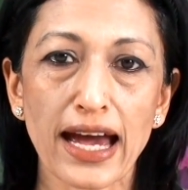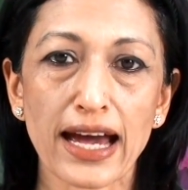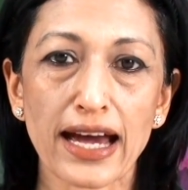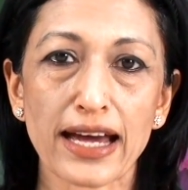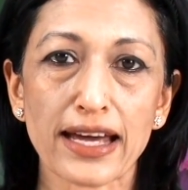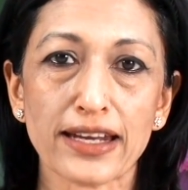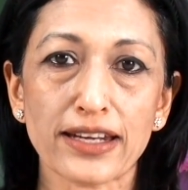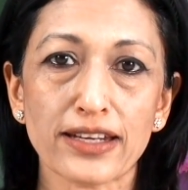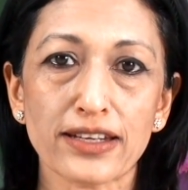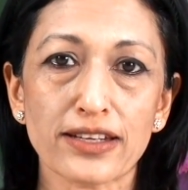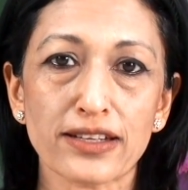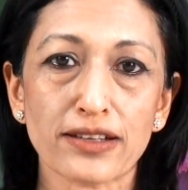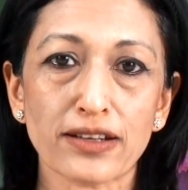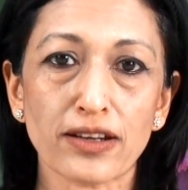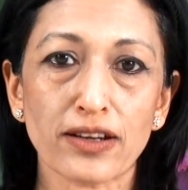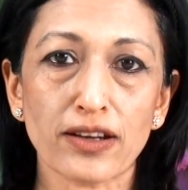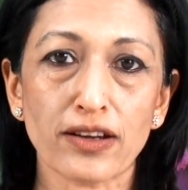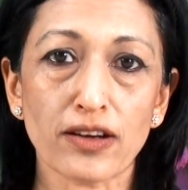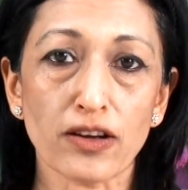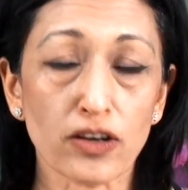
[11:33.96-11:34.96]
And
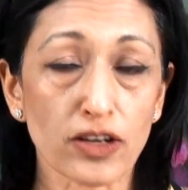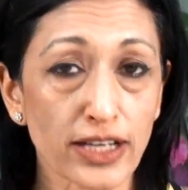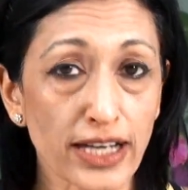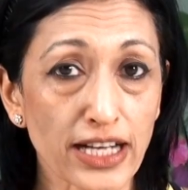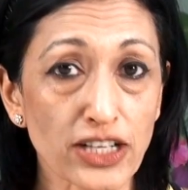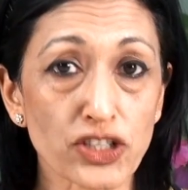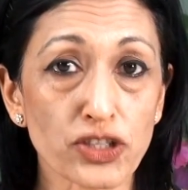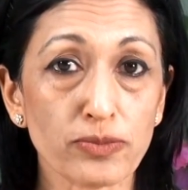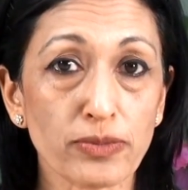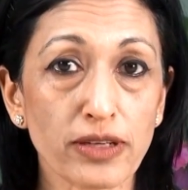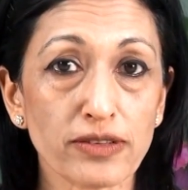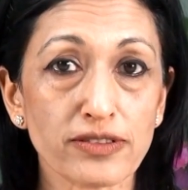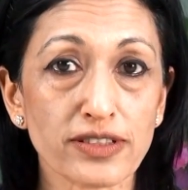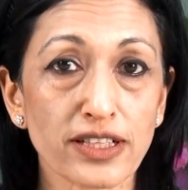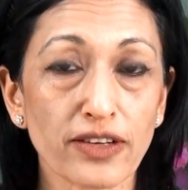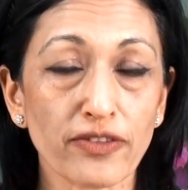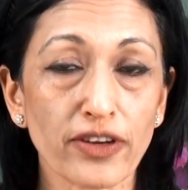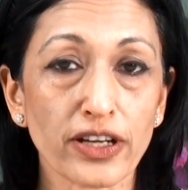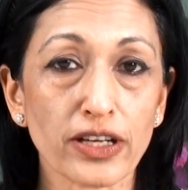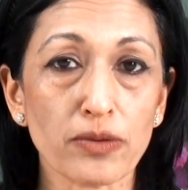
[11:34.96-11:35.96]
calcium
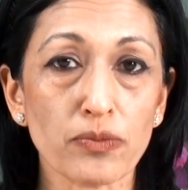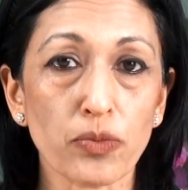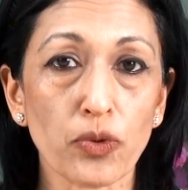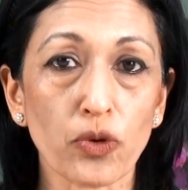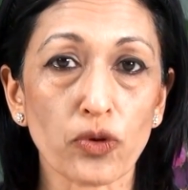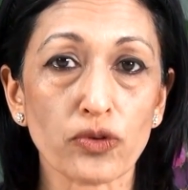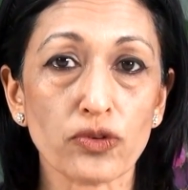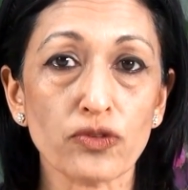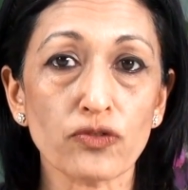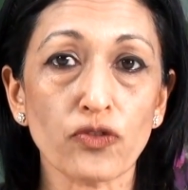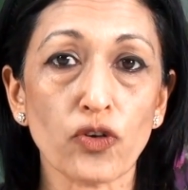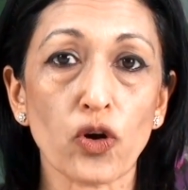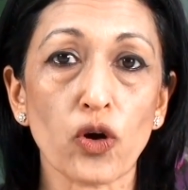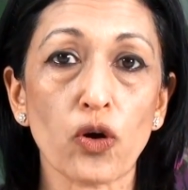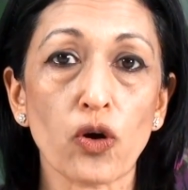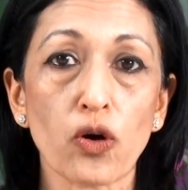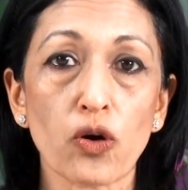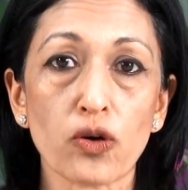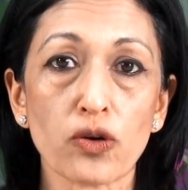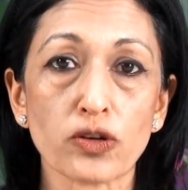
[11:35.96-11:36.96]
levels are very important
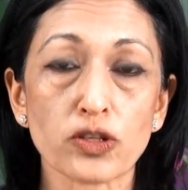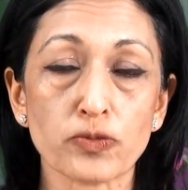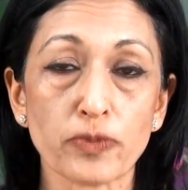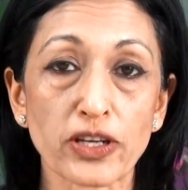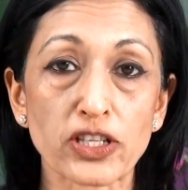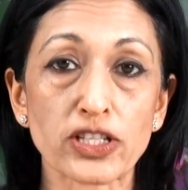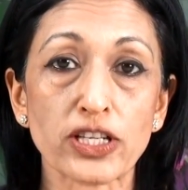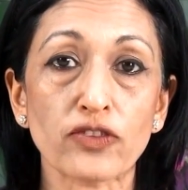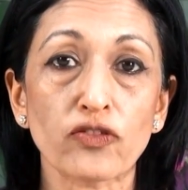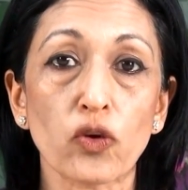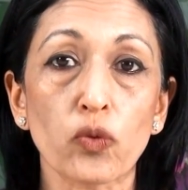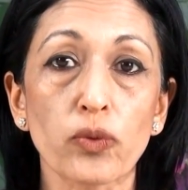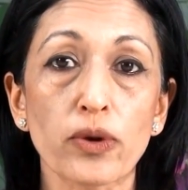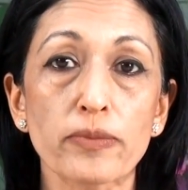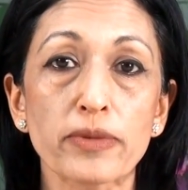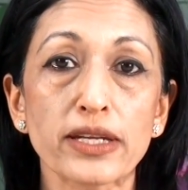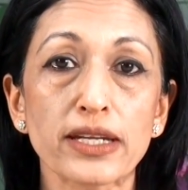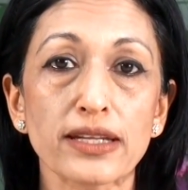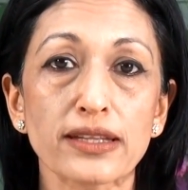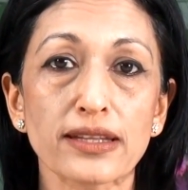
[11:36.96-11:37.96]
especially for
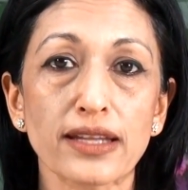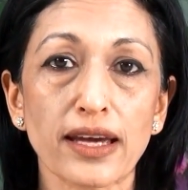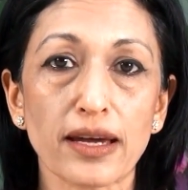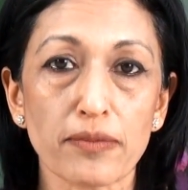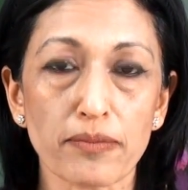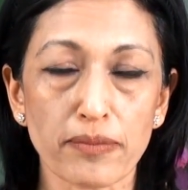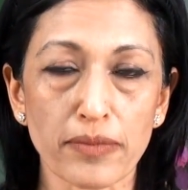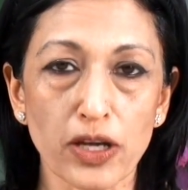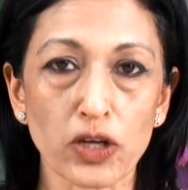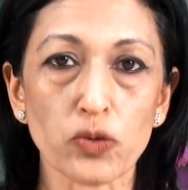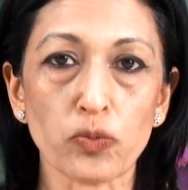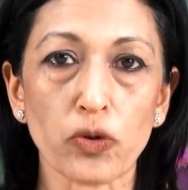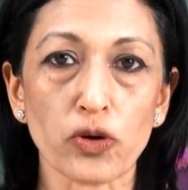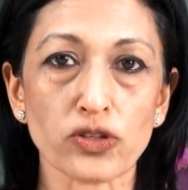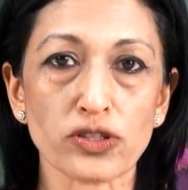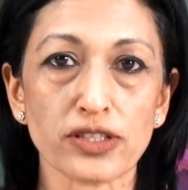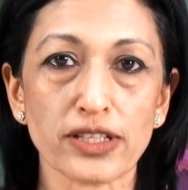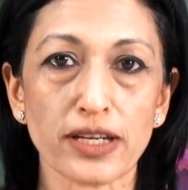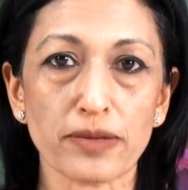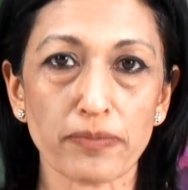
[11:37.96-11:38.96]
women in their
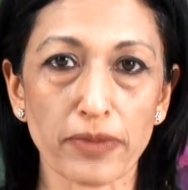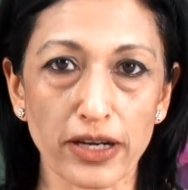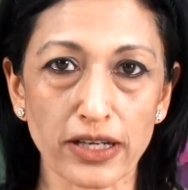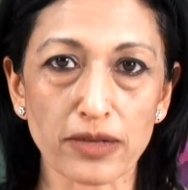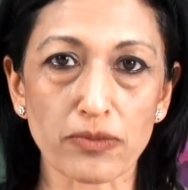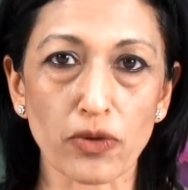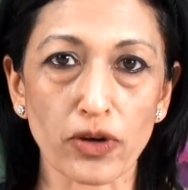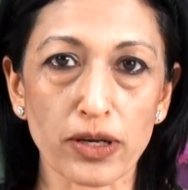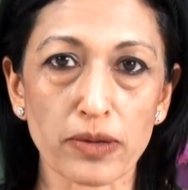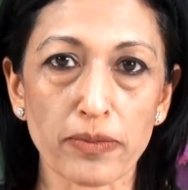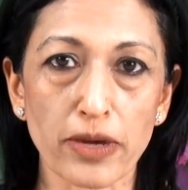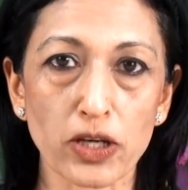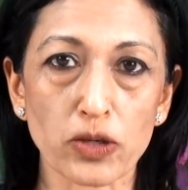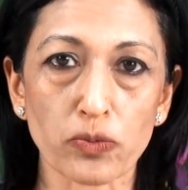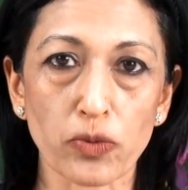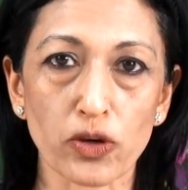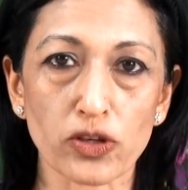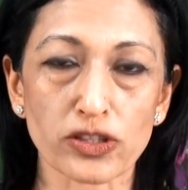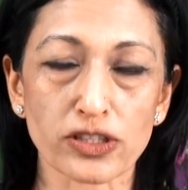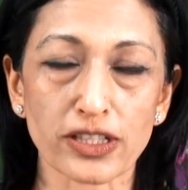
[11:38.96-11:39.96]
menopausal and
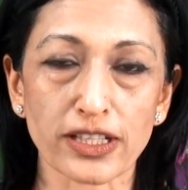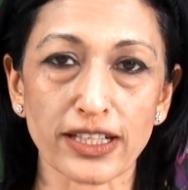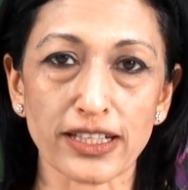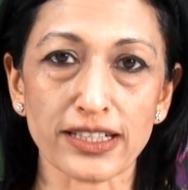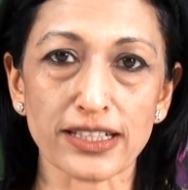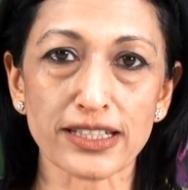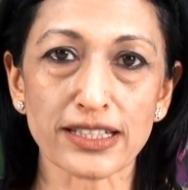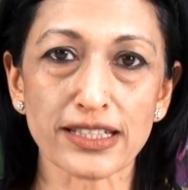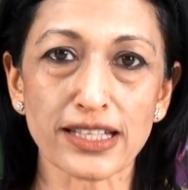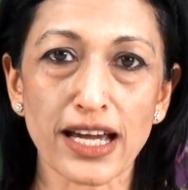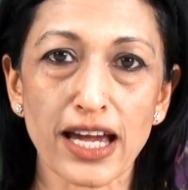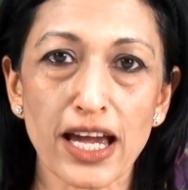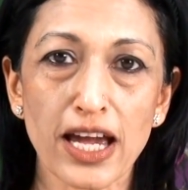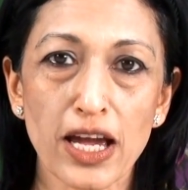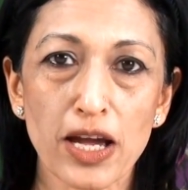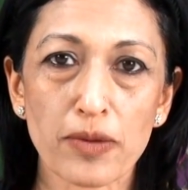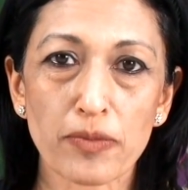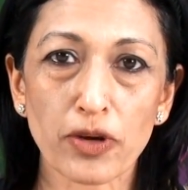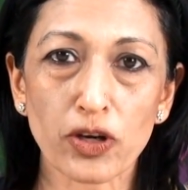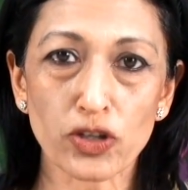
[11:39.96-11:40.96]
perimenopausal years,
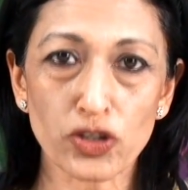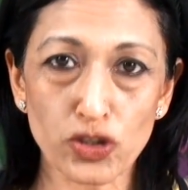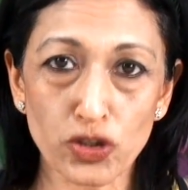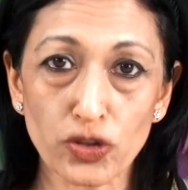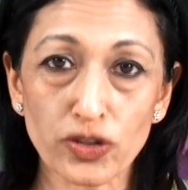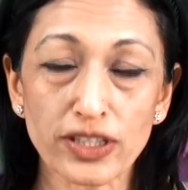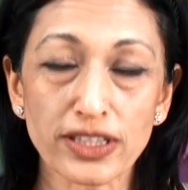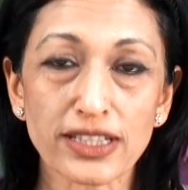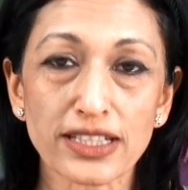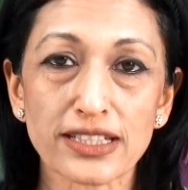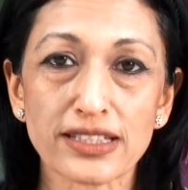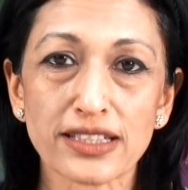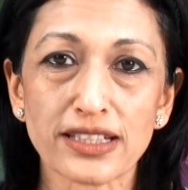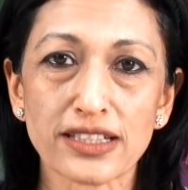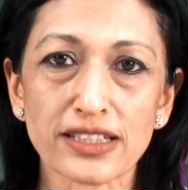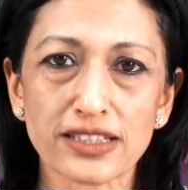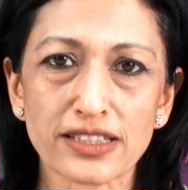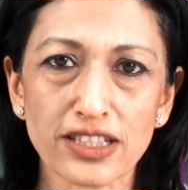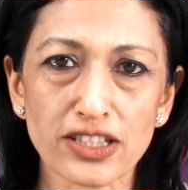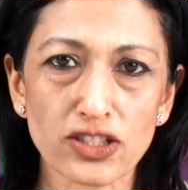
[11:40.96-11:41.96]
because during these
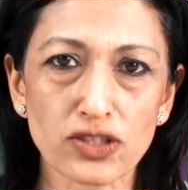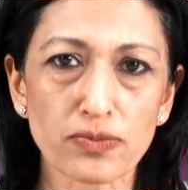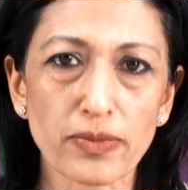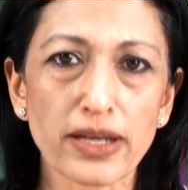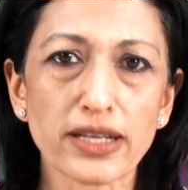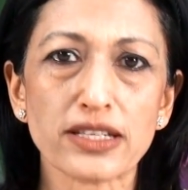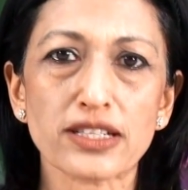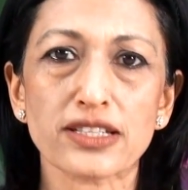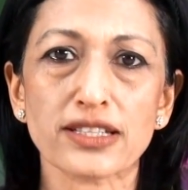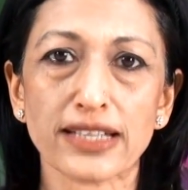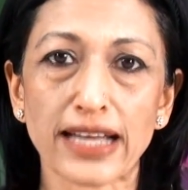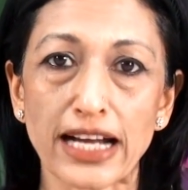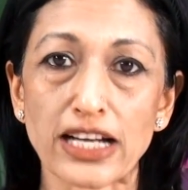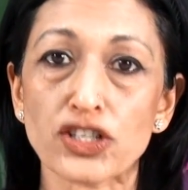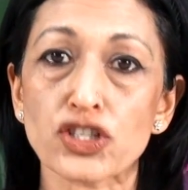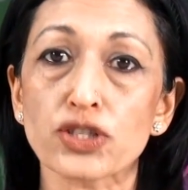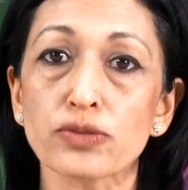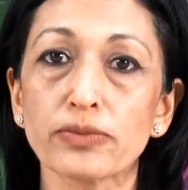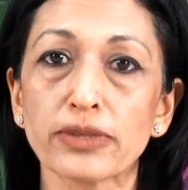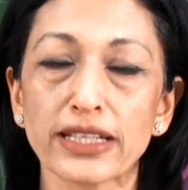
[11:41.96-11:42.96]
years there's tremendous
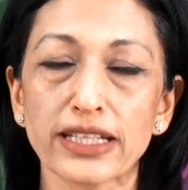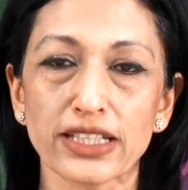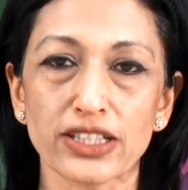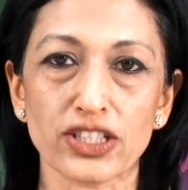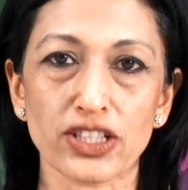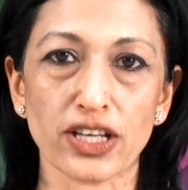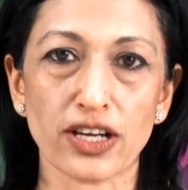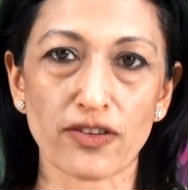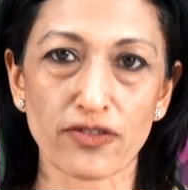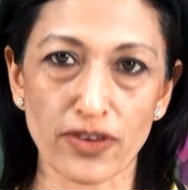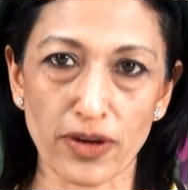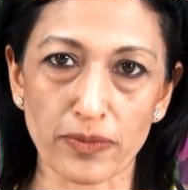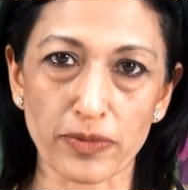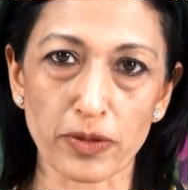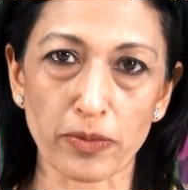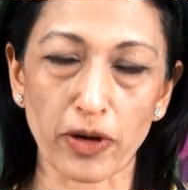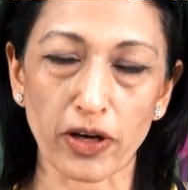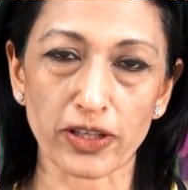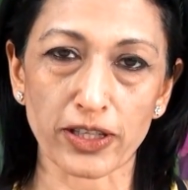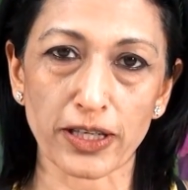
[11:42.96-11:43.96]
calcium leach from
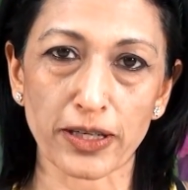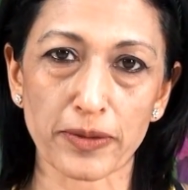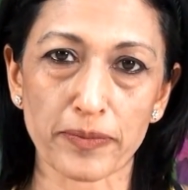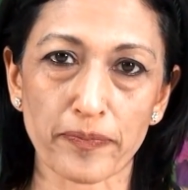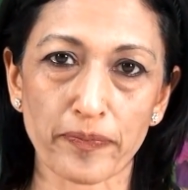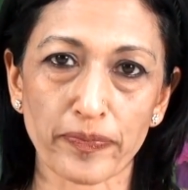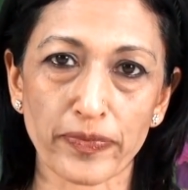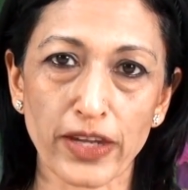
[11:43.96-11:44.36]
the body.